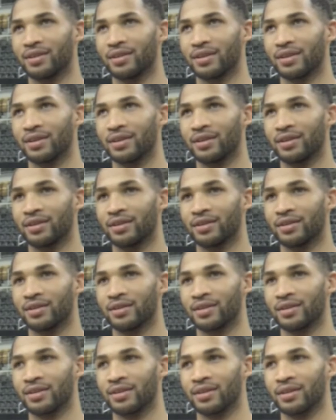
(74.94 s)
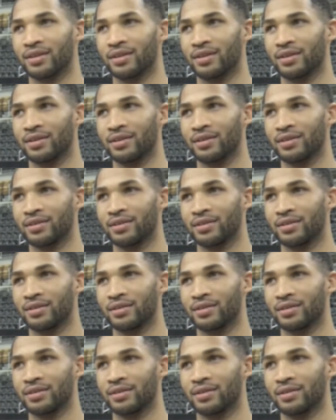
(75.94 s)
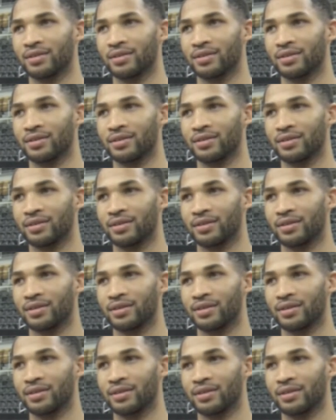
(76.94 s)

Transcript: This person isn't speaking.